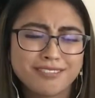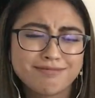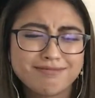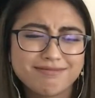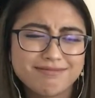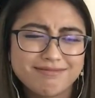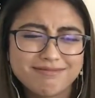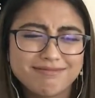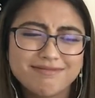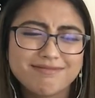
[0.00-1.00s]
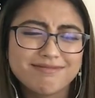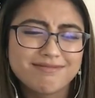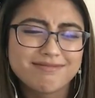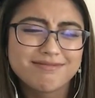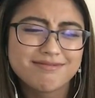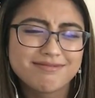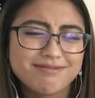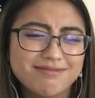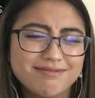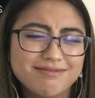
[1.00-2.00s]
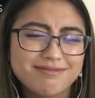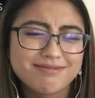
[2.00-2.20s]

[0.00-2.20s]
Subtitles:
[no speech]